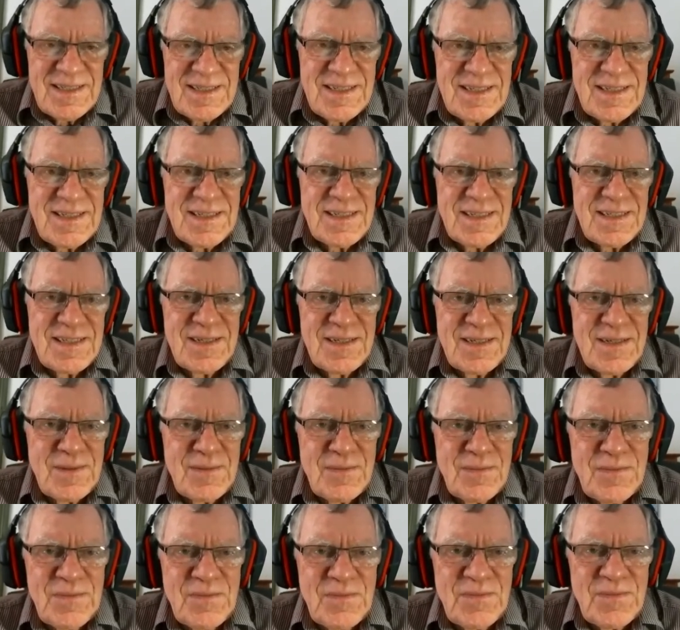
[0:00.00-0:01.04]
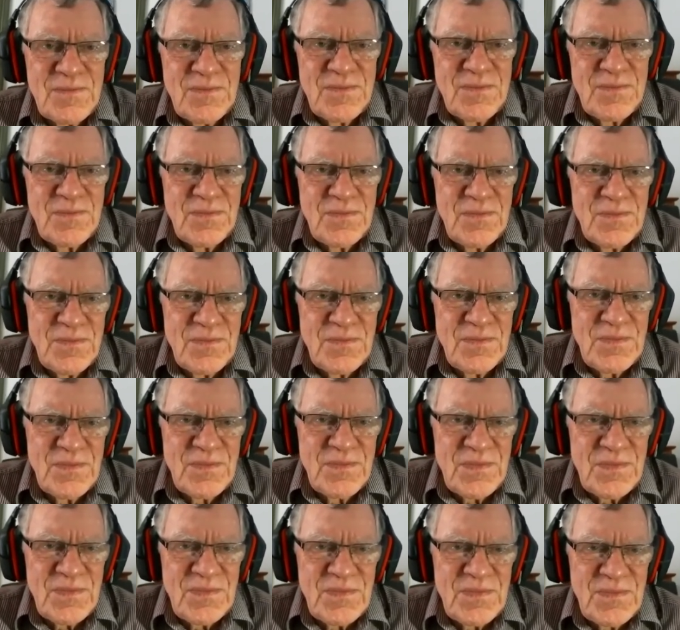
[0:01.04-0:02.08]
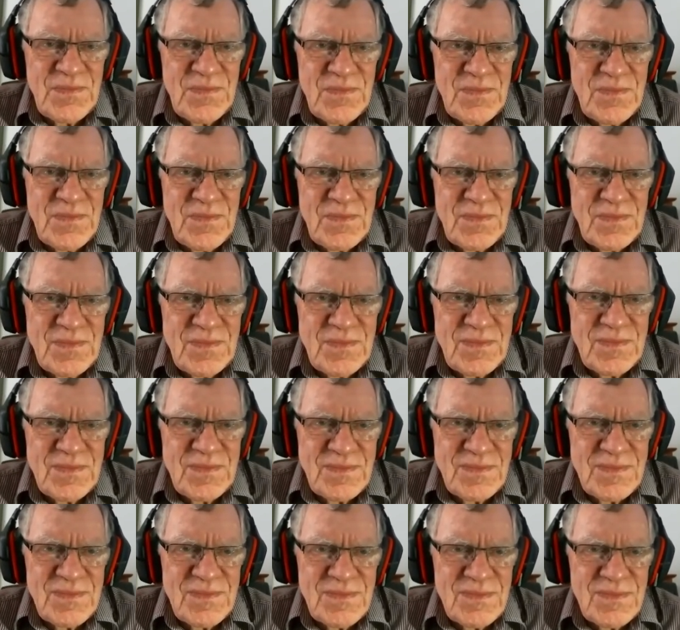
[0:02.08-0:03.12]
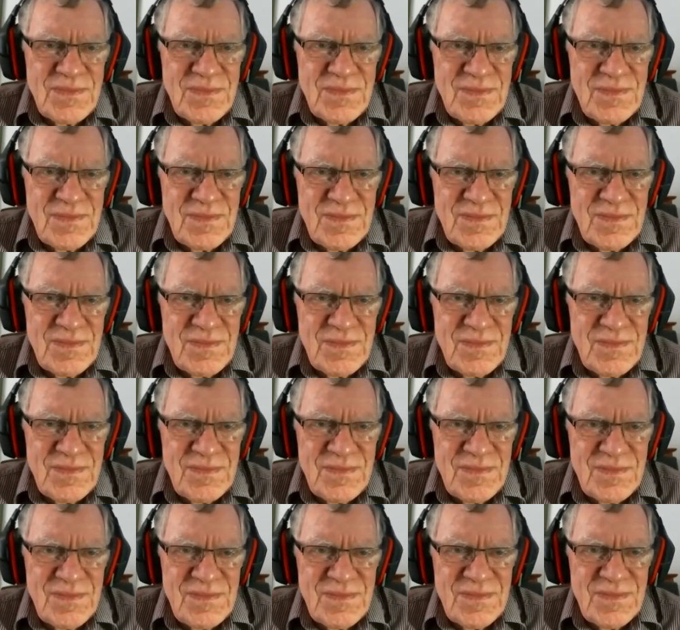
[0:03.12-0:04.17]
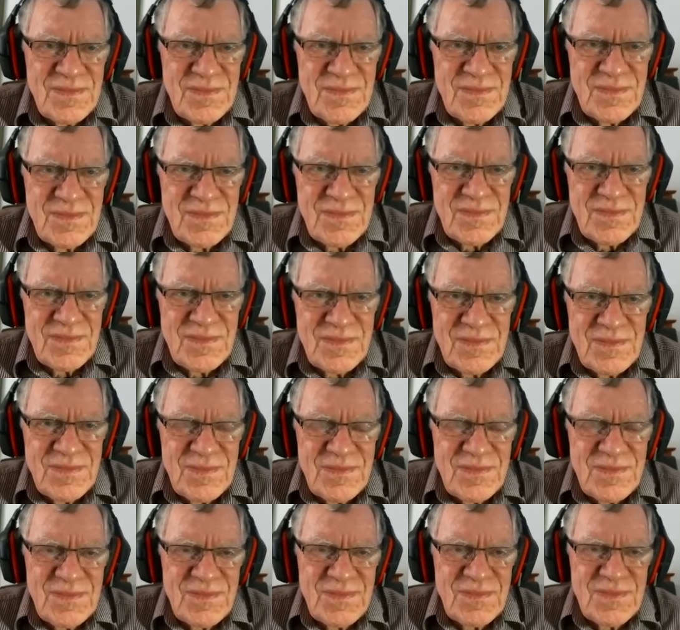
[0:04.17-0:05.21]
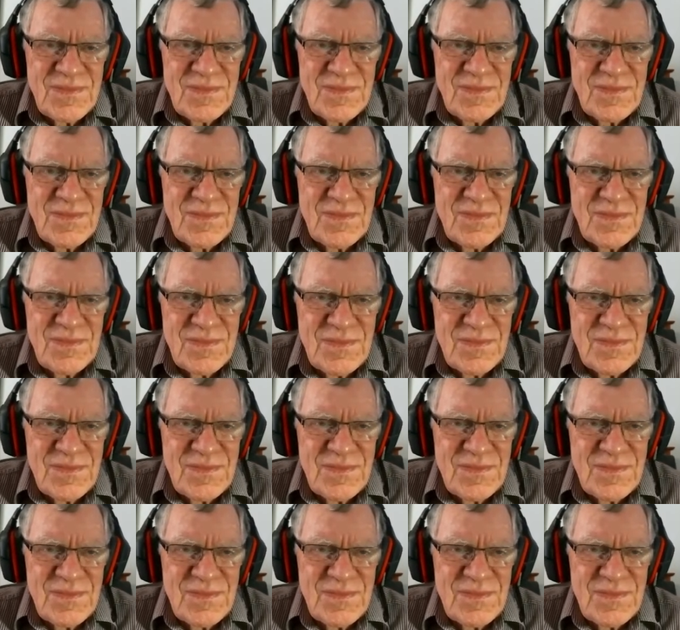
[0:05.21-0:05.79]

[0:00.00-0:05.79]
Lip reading: (silent)